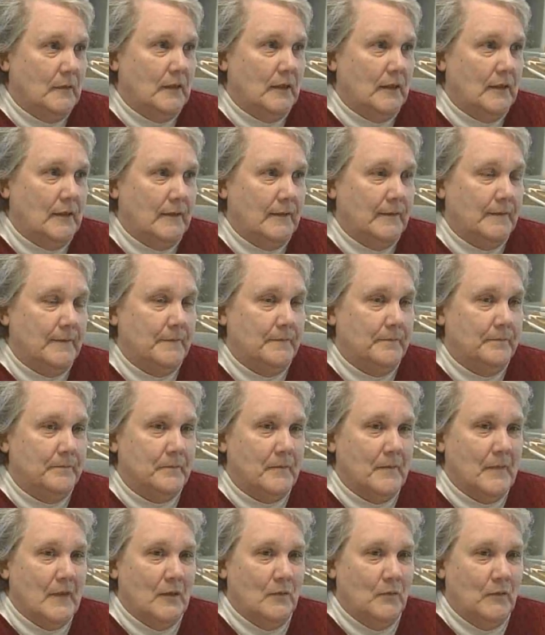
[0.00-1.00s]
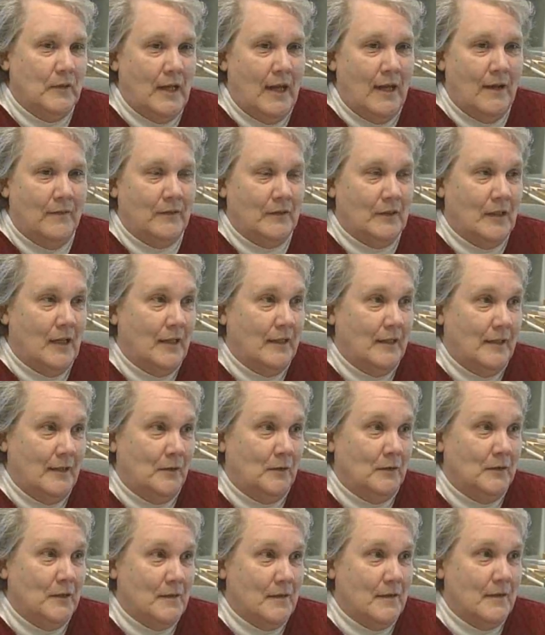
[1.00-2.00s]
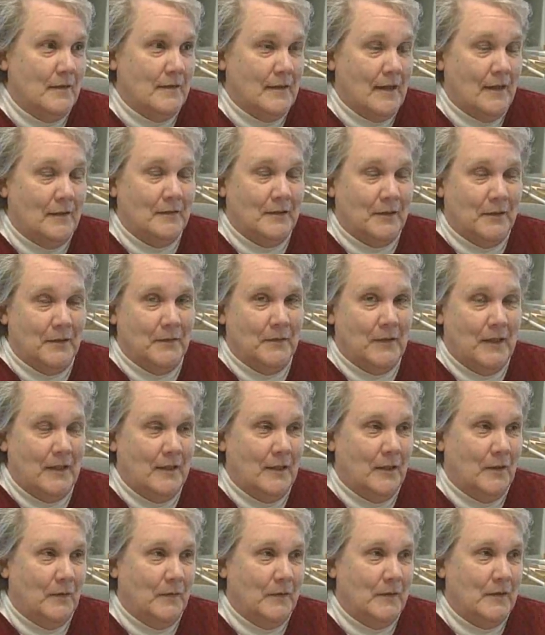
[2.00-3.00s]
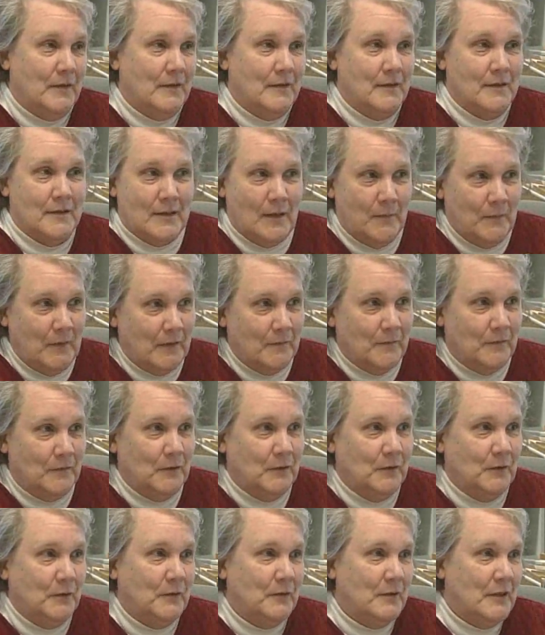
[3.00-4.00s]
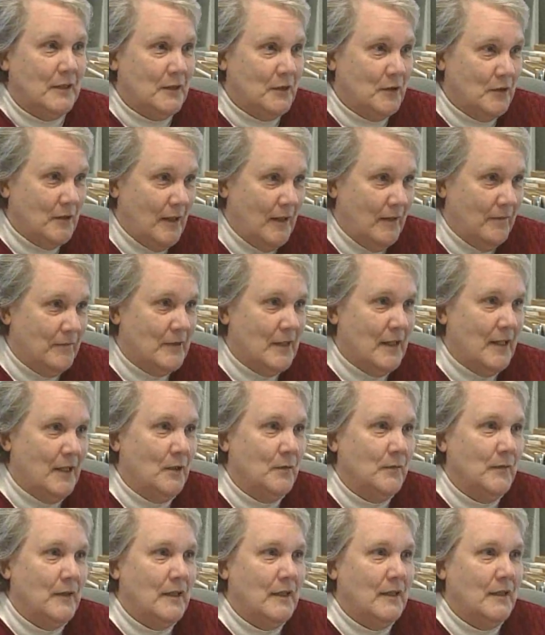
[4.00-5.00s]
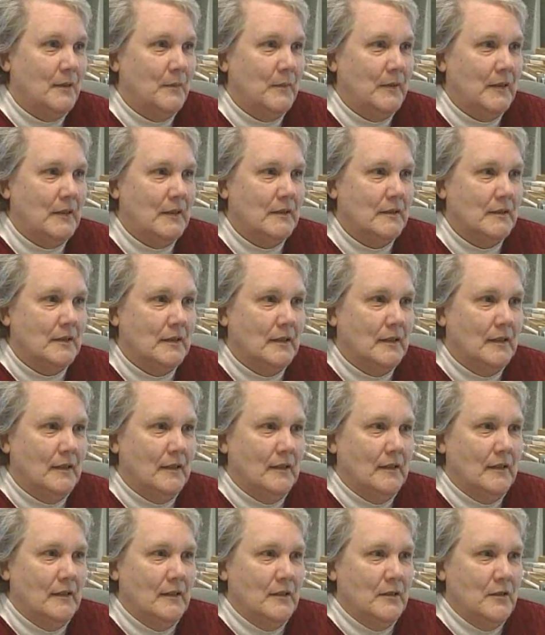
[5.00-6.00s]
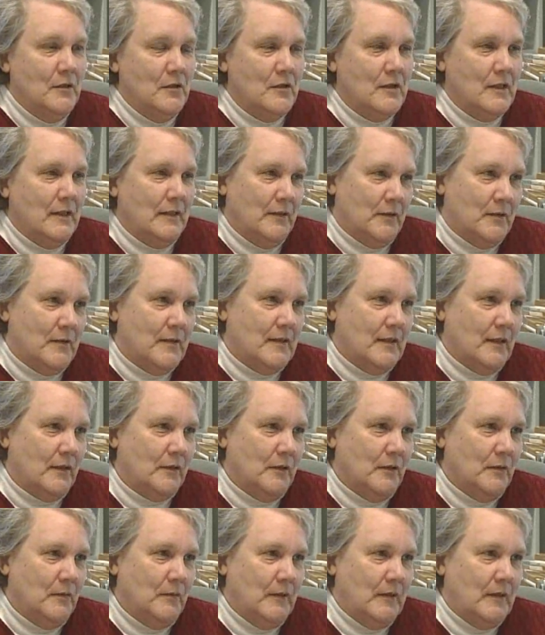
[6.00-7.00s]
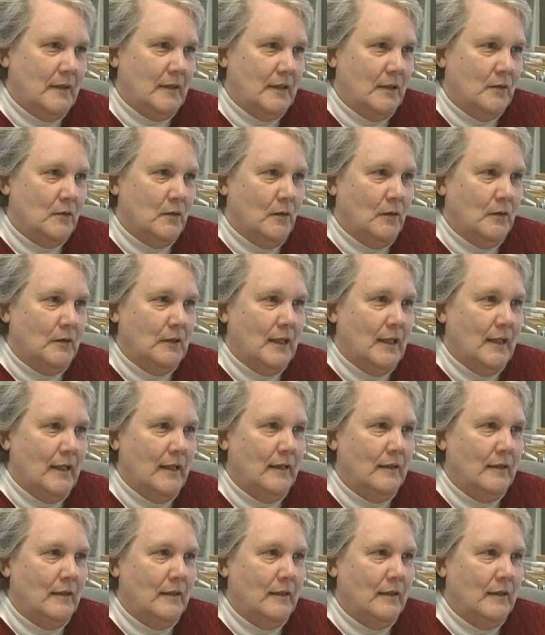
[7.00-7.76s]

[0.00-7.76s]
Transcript: Um, we have a lot of illnesses out there right now with the stomach flu, that you have diarrhea, but usually they're sicker with E. coli.